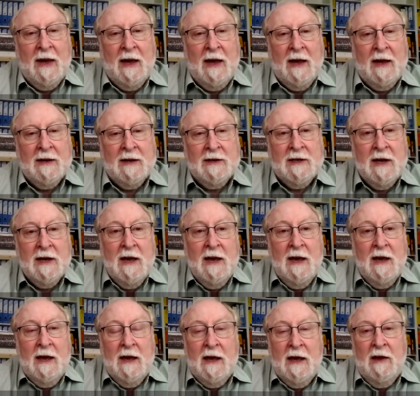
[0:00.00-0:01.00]
And
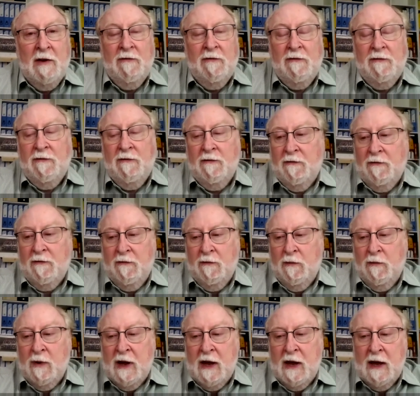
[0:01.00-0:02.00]
if
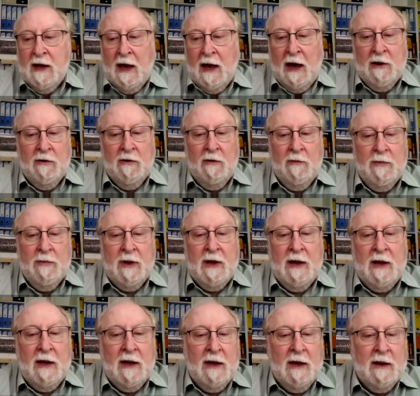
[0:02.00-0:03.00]
we cannot
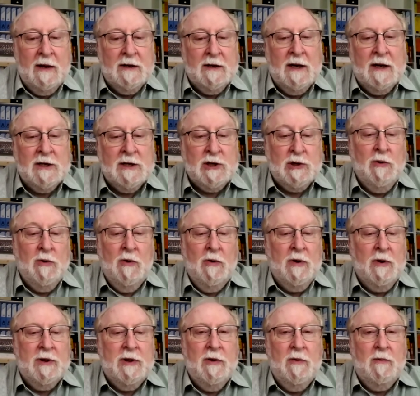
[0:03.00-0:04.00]
be
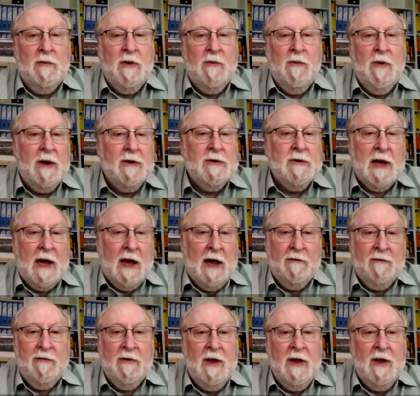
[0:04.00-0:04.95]
assured that we won't have